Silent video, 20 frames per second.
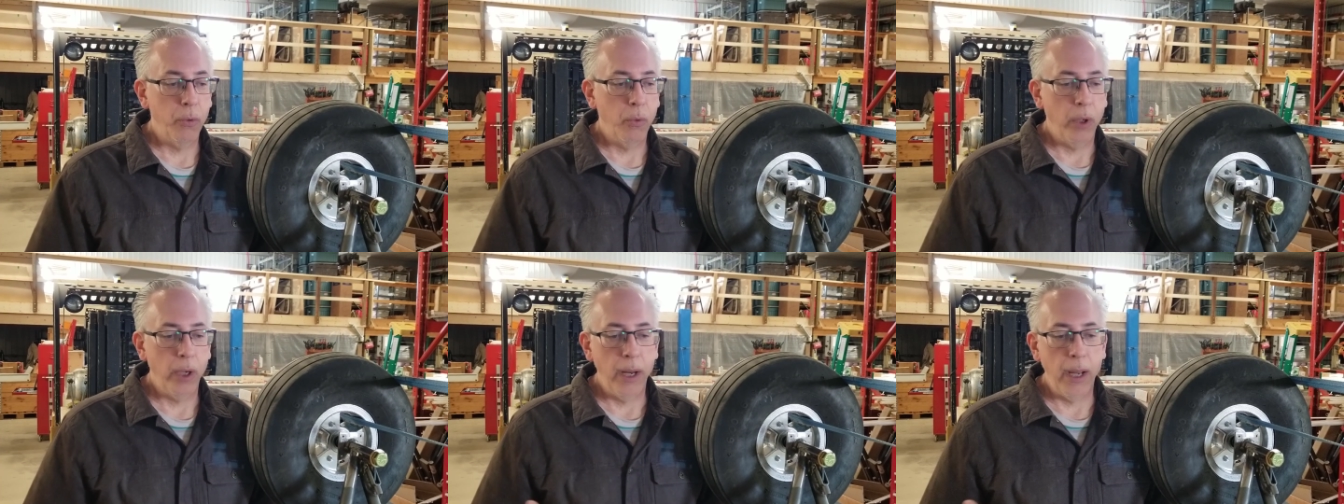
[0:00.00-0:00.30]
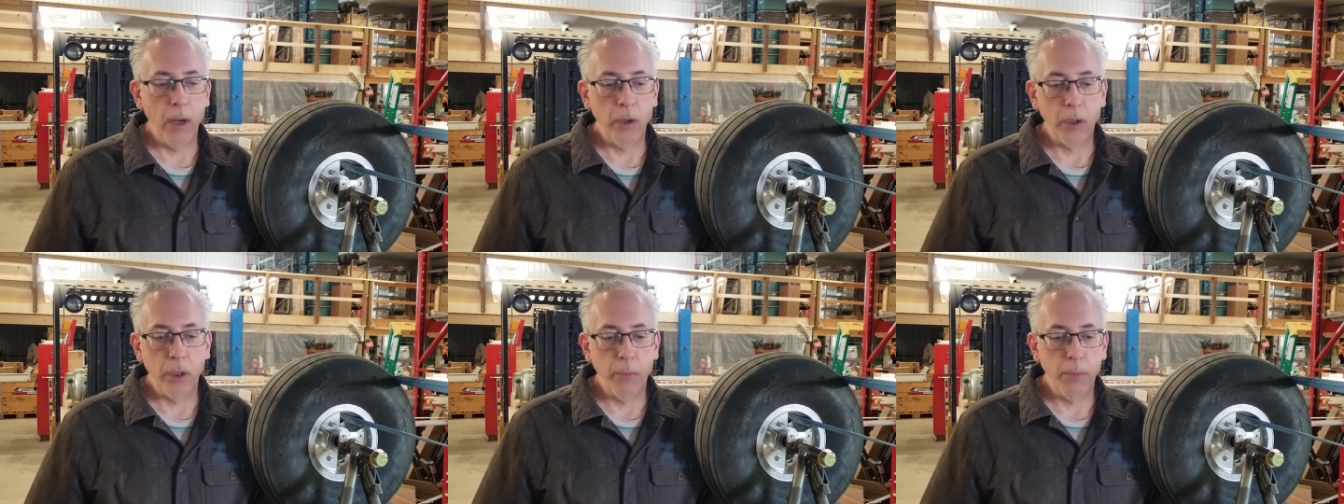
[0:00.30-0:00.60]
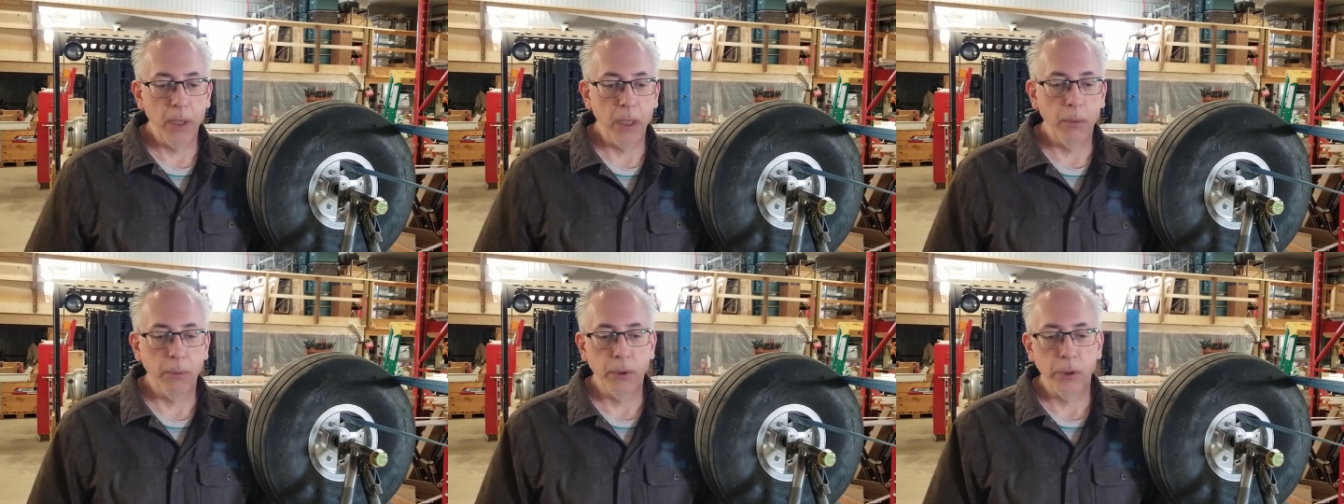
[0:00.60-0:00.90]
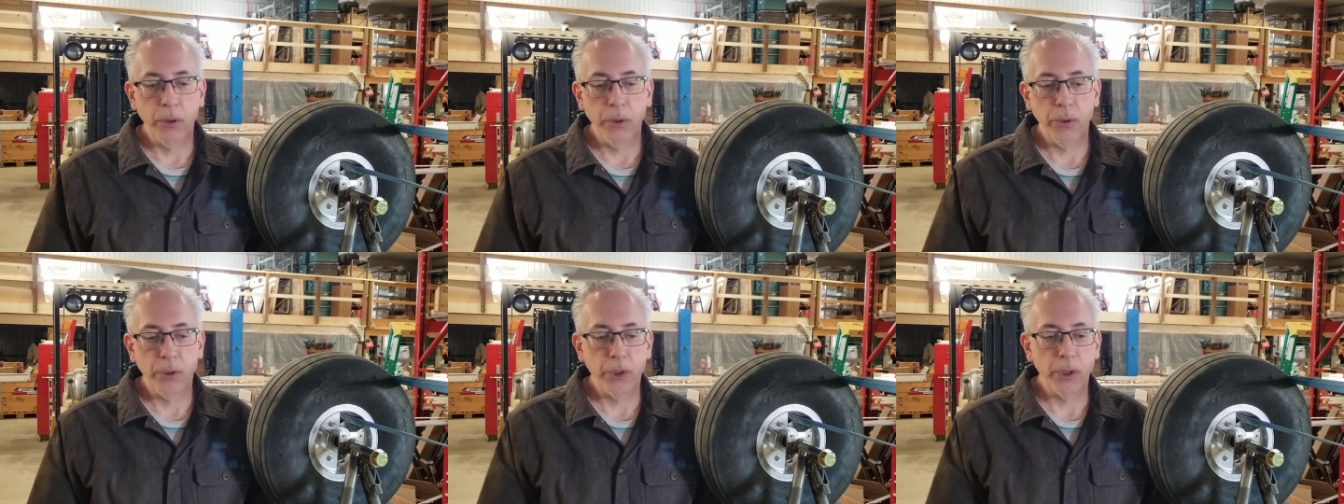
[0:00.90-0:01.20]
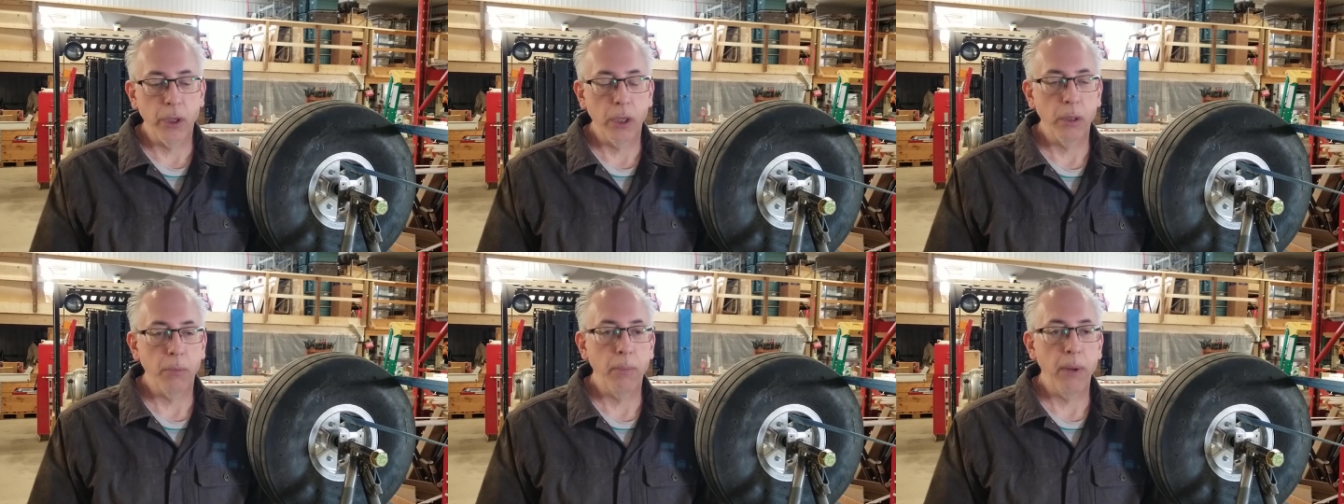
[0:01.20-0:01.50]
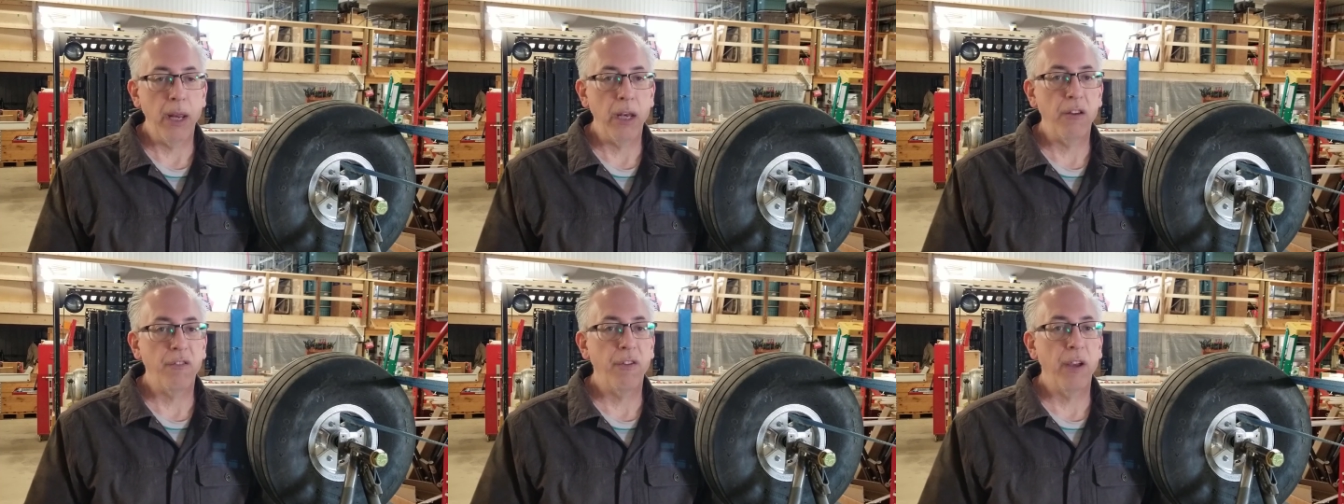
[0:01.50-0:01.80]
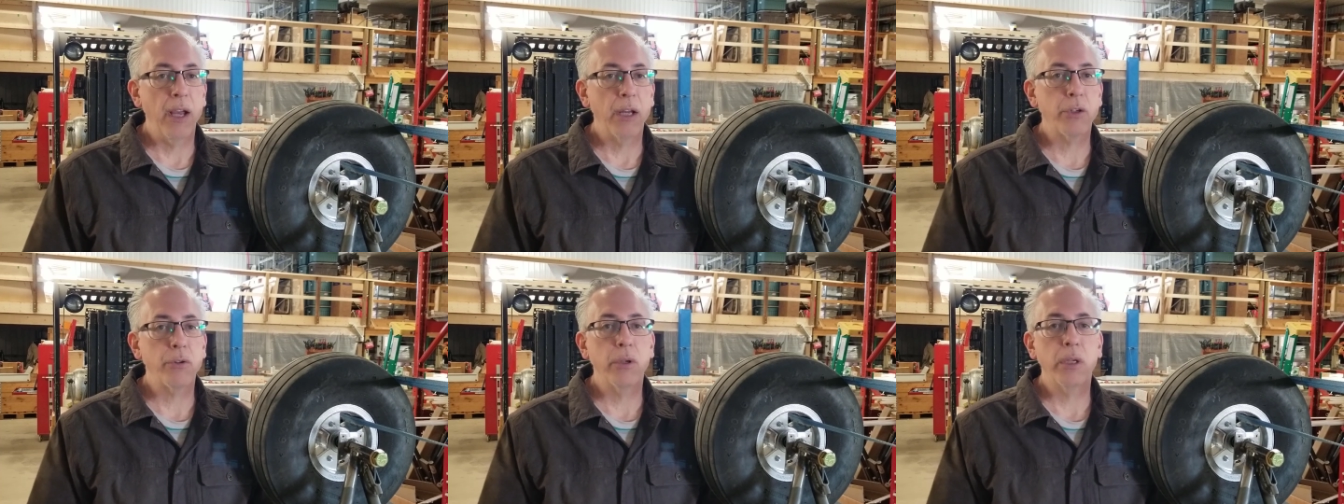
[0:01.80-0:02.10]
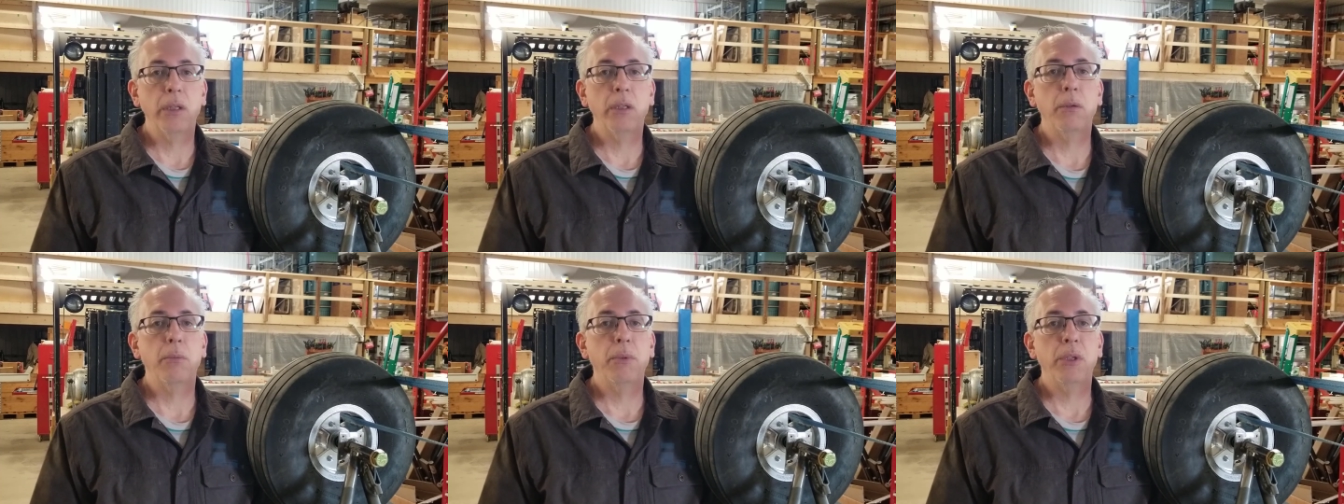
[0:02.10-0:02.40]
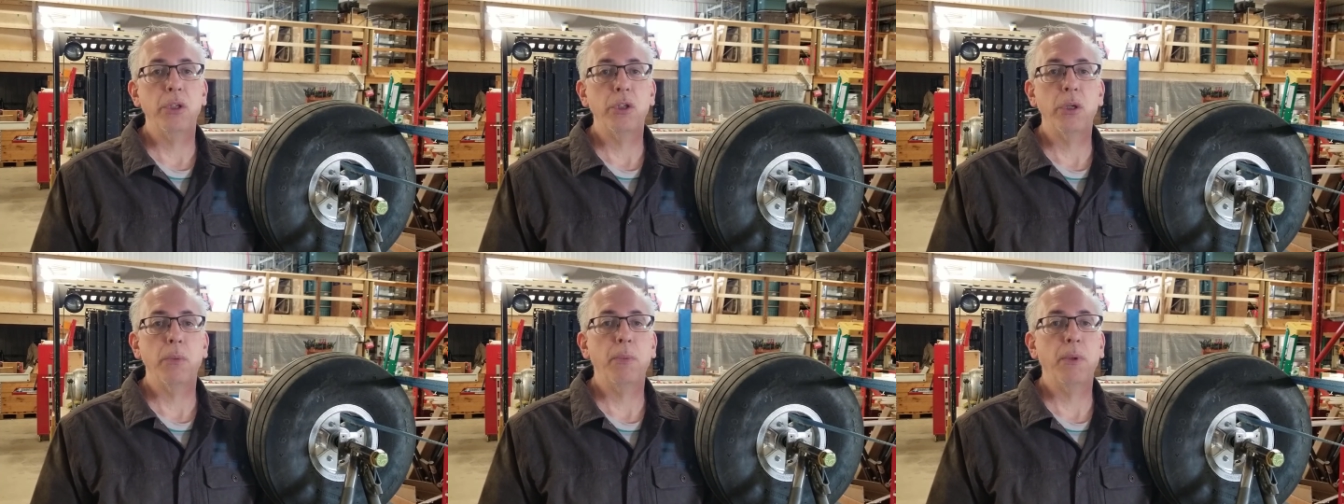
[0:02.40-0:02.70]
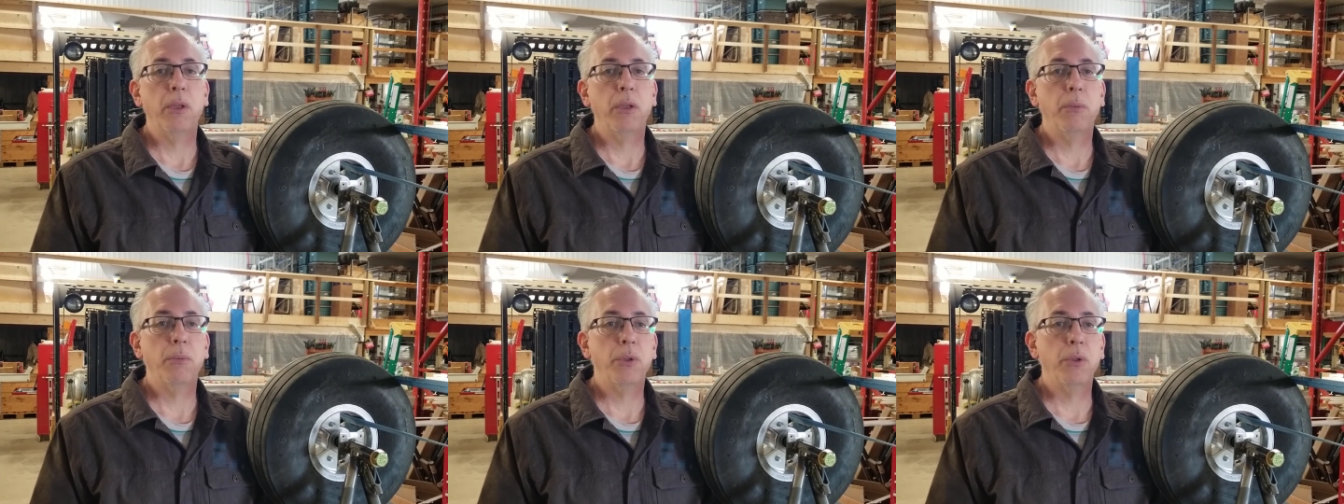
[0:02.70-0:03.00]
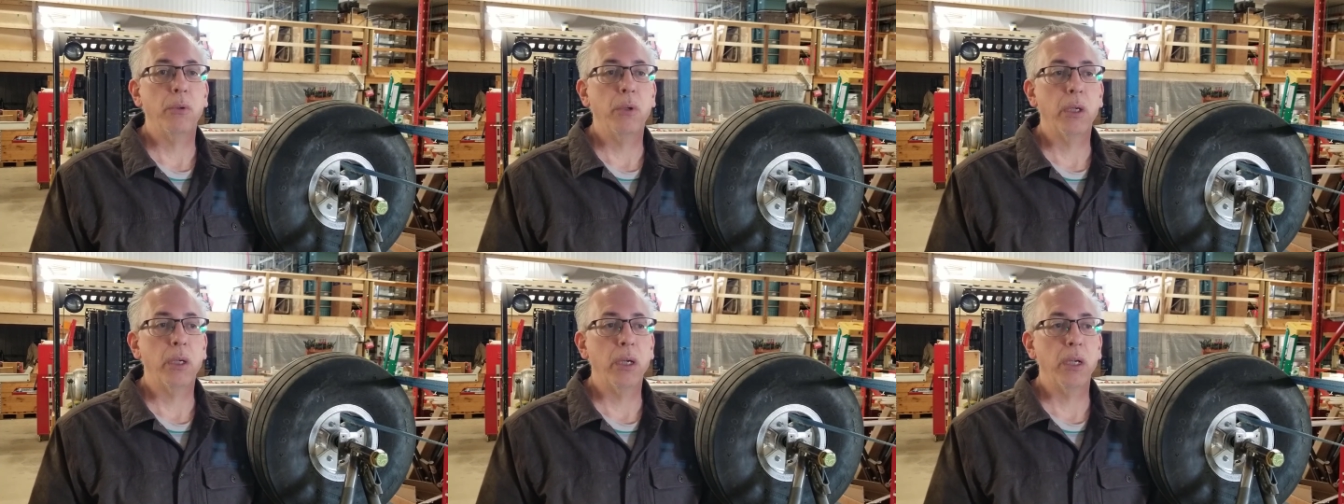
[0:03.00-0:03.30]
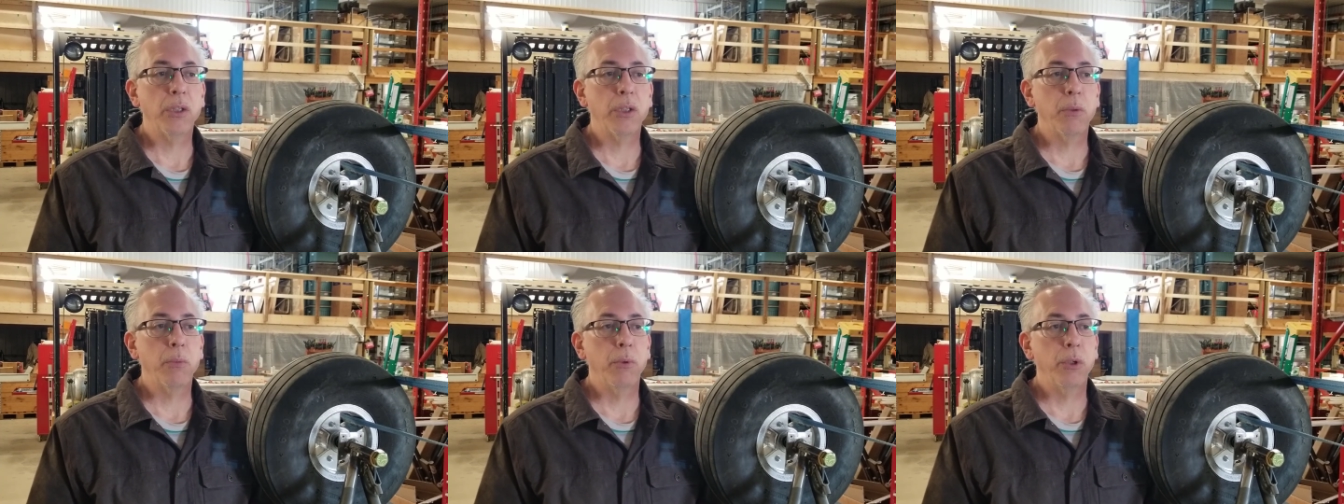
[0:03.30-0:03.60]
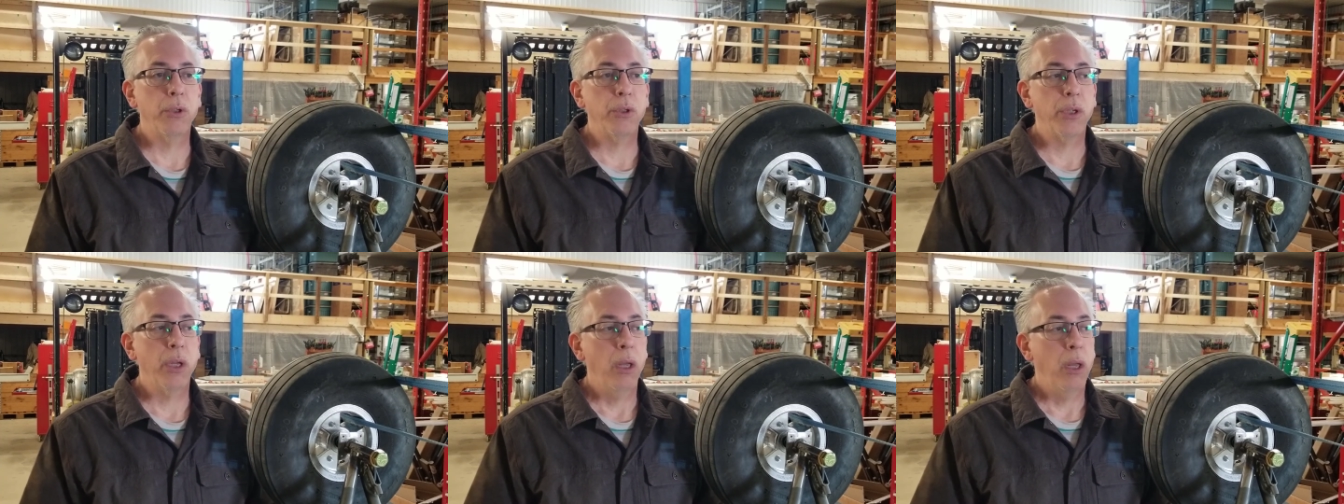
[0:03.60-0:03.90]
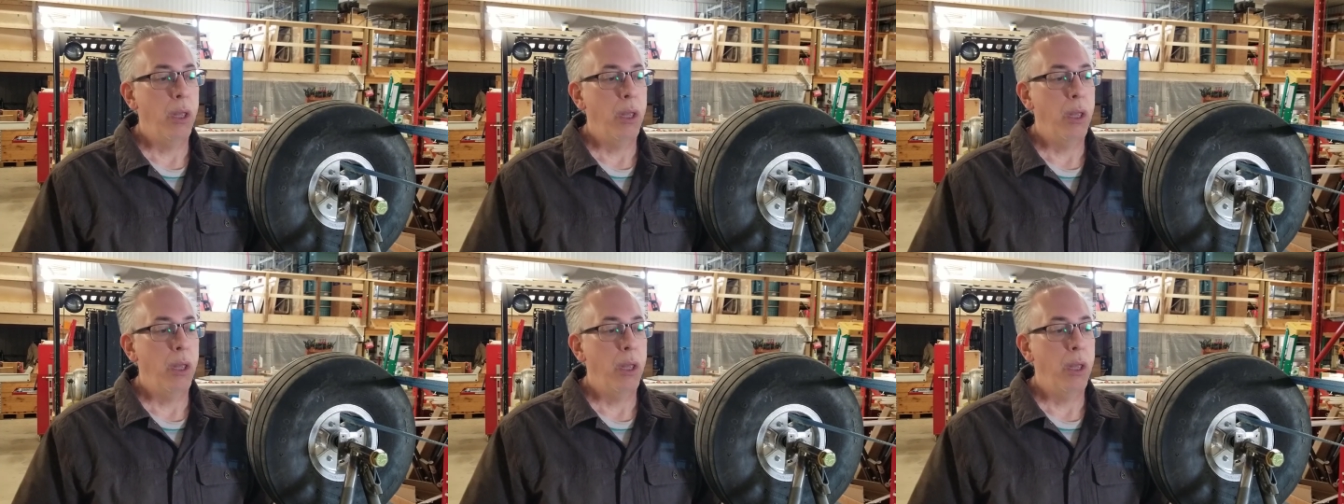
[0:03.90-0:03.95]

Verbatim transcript: We're now going to be able to start manufacturing them and shipping them to our customers.